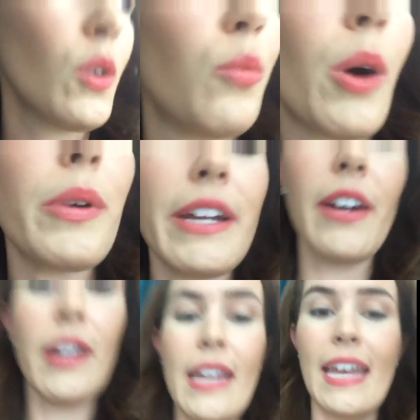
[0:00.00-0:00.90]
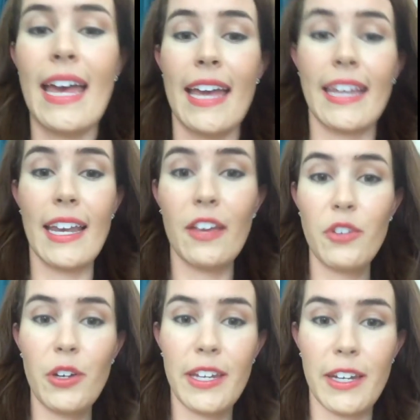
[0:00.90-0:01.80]
while we're here. Again, if
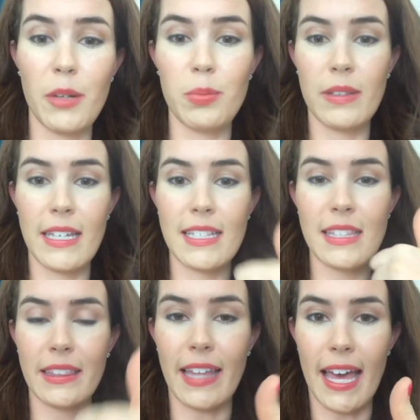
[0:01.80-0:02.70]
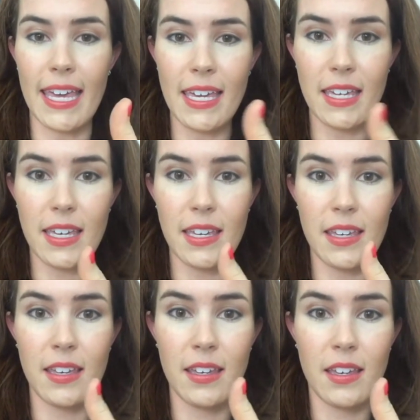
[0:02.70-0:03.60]
you're here, please like
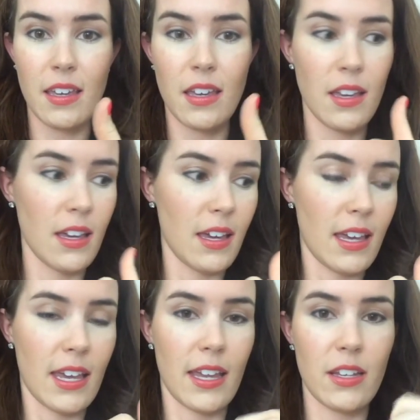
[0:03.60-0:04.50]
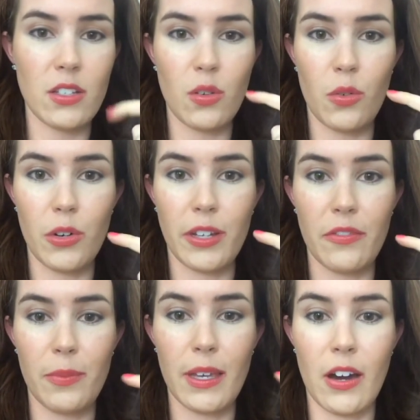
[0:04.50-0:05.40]
and or
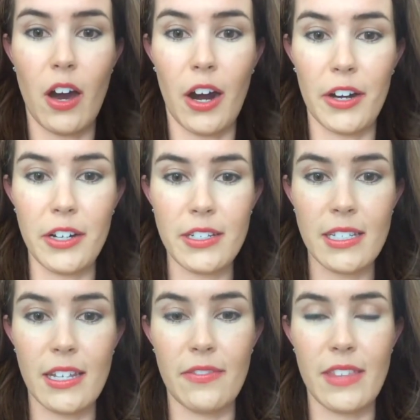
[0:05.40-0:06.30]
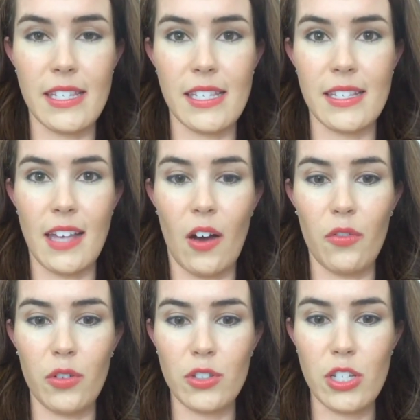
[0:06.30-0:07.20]
give me a heart if this is
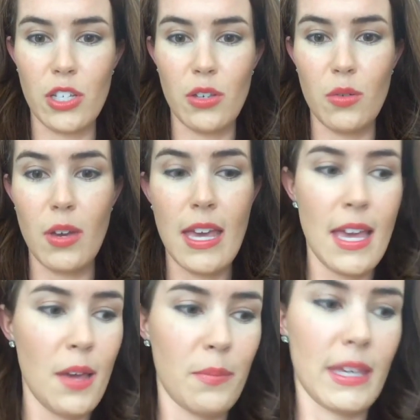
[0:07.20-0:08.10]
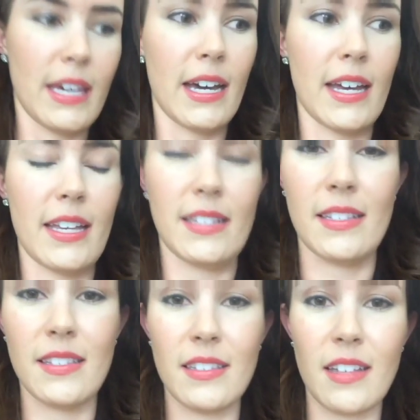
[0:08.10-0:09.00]
helpful to you,
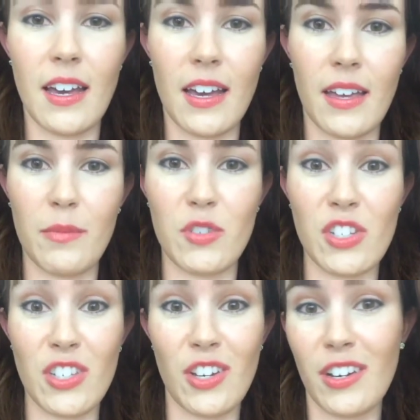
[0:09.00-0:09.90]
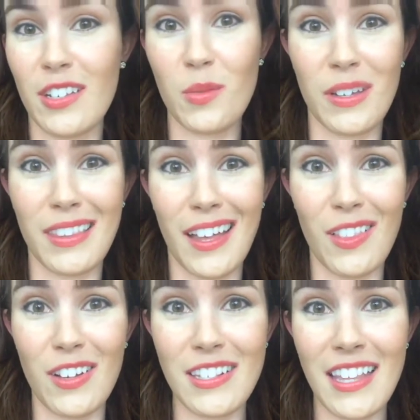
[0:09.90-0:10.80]
because I'm just curious what that
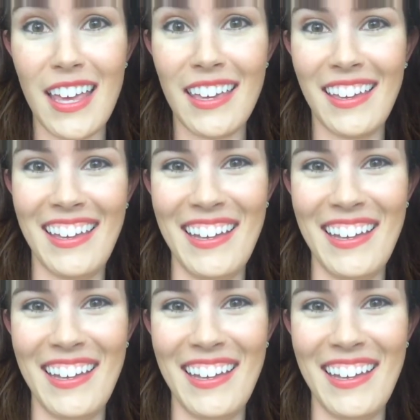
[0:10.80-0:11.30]
looks like